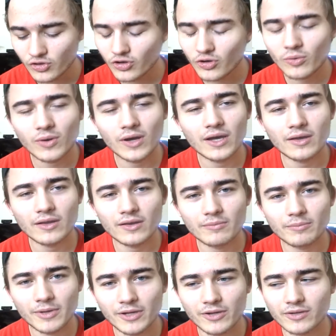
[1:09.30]
You know what,
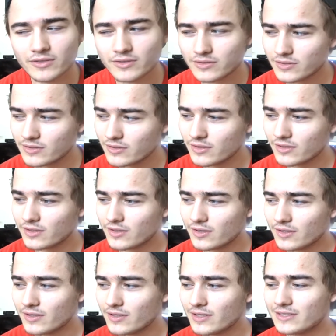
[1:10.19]
Mirrors?
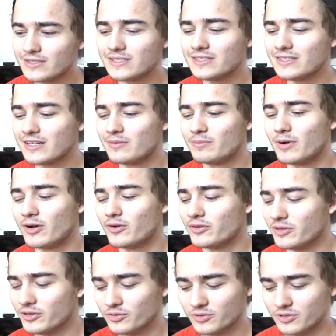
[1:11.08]
This isn't
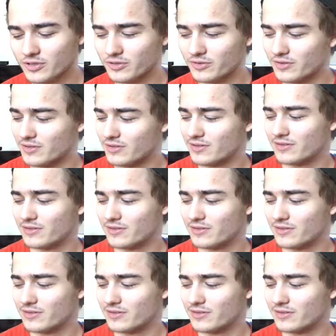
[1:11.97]
about you, dude.